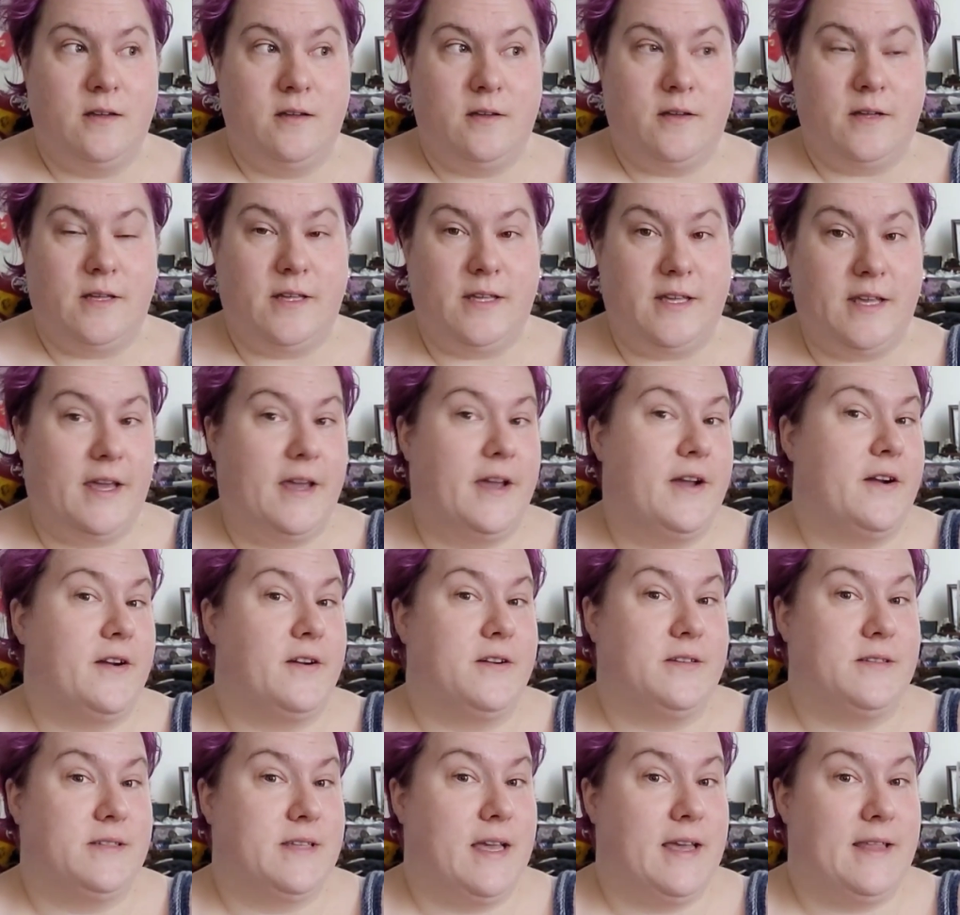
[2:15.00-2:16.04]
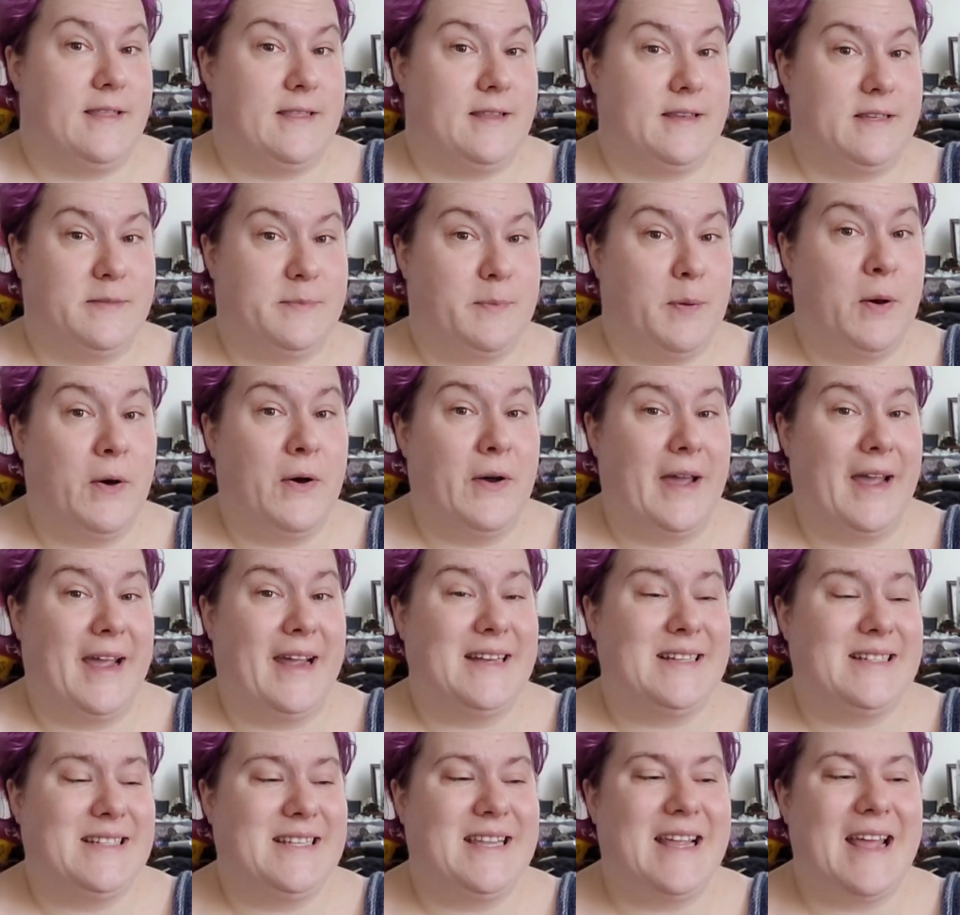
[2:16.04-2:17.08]
years at this
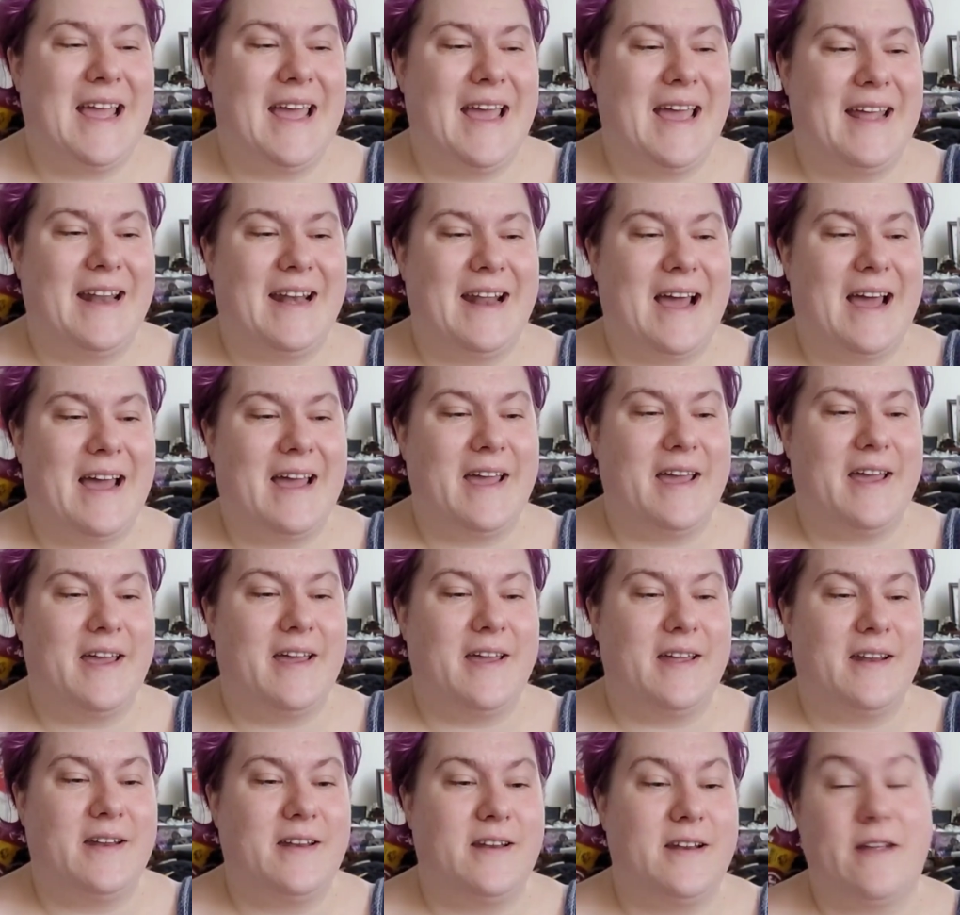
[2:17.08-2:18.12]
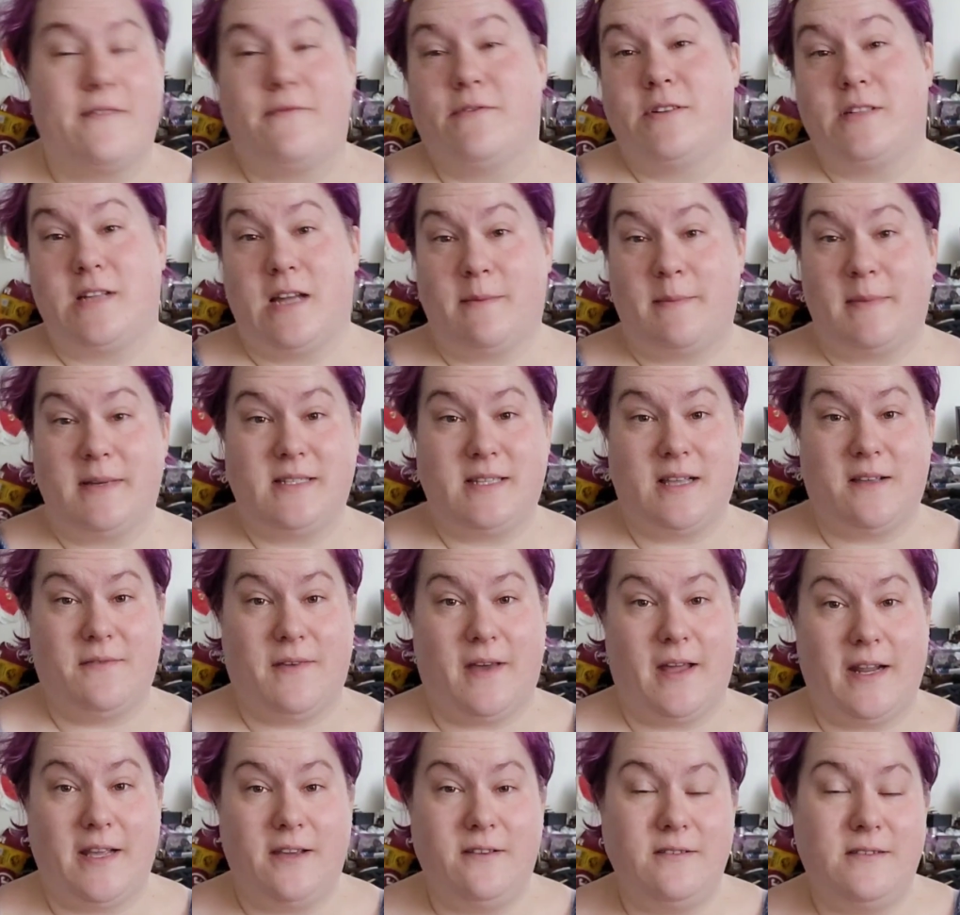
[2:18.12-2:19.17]
point, and I had never taught myself how
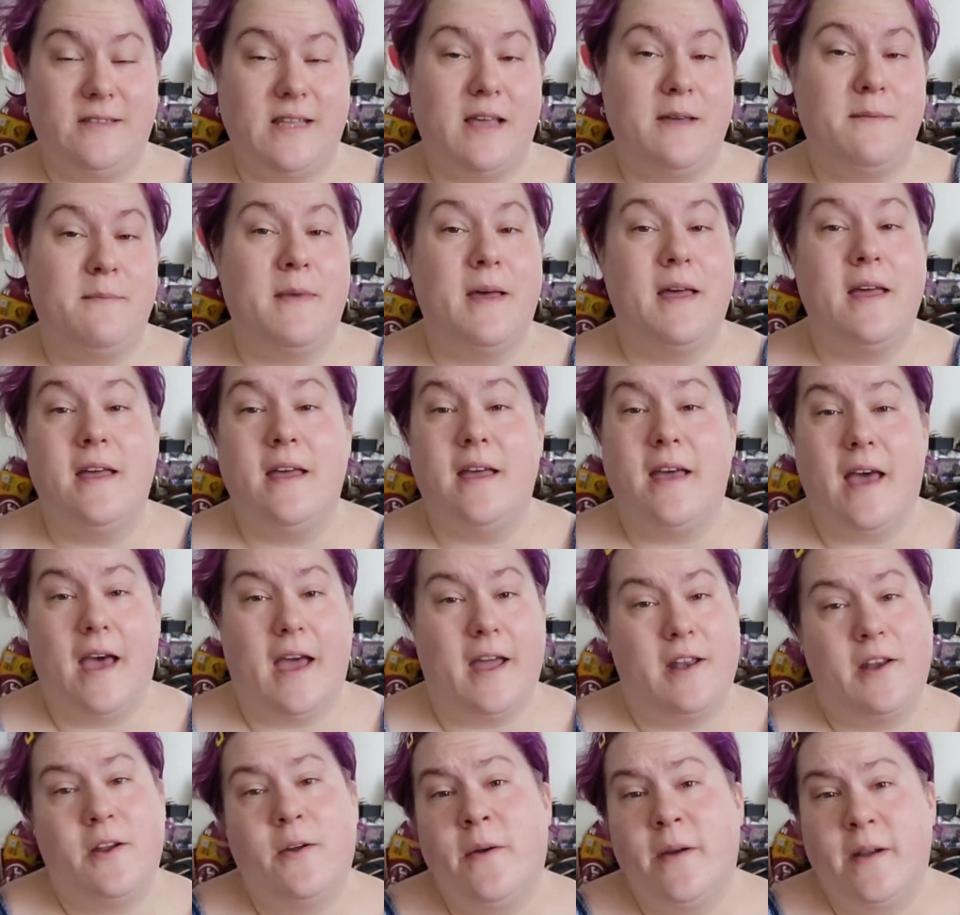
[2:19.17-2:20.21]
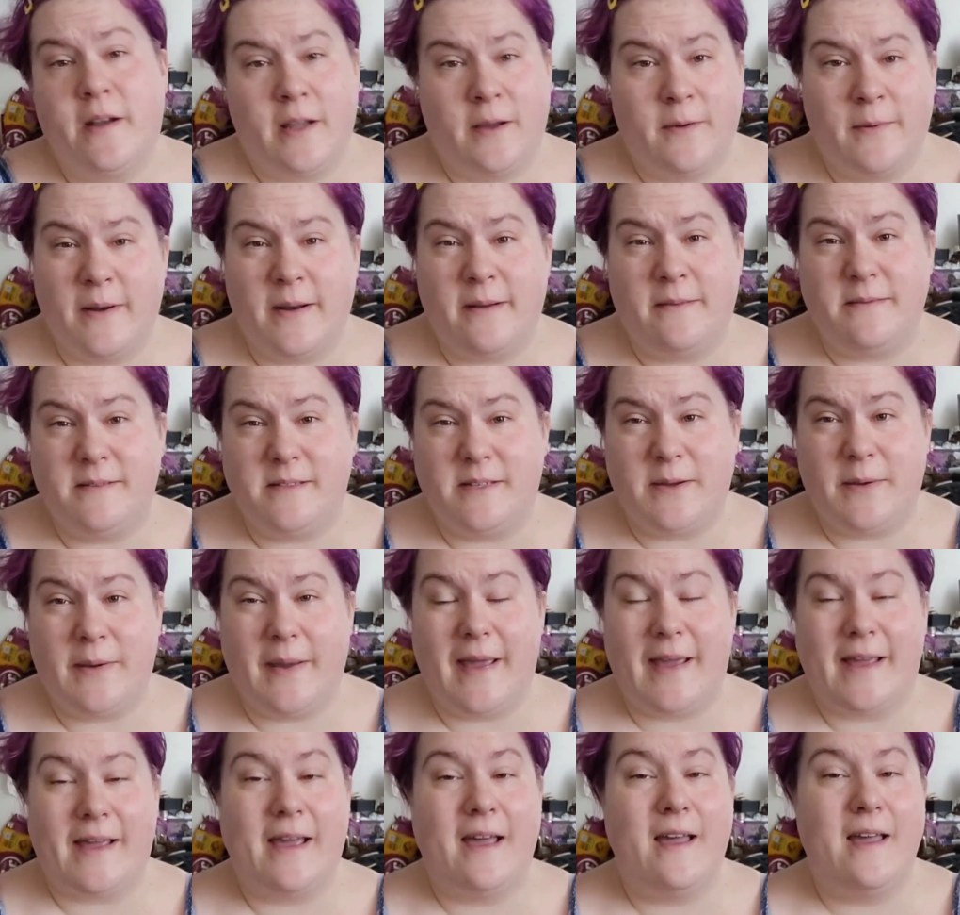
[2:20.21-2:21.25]
to use them, had no idea what I was
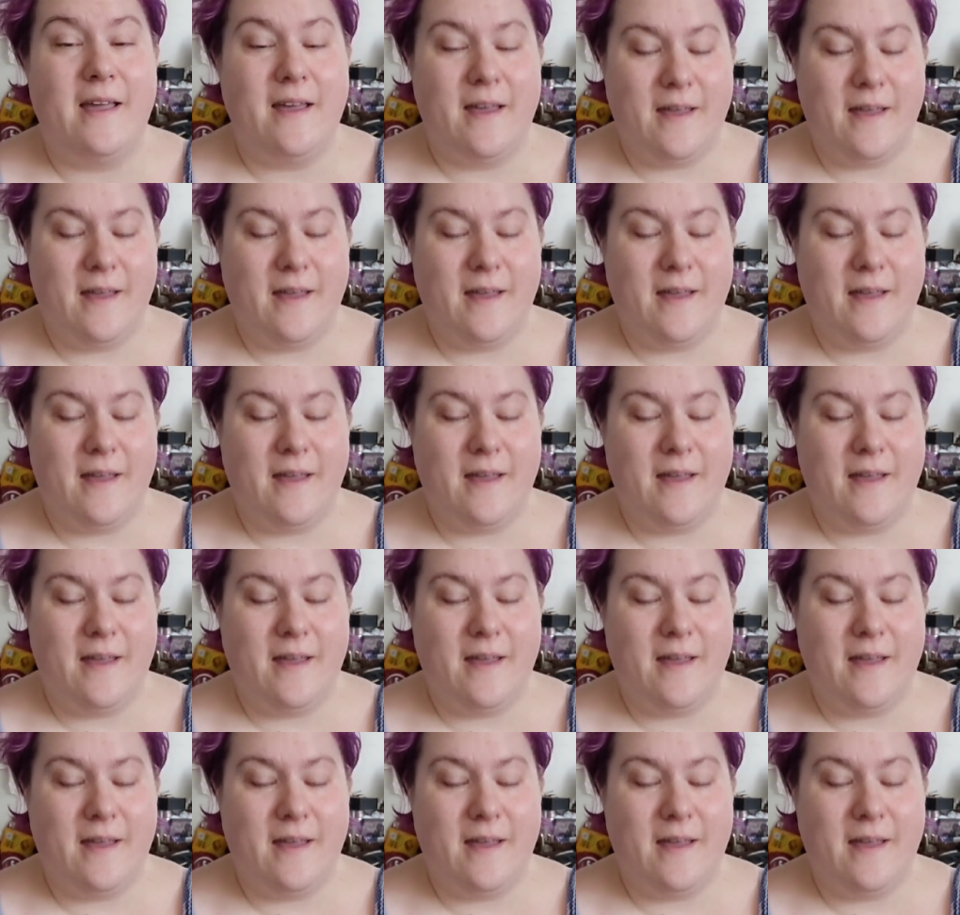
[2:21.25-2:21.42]
doing,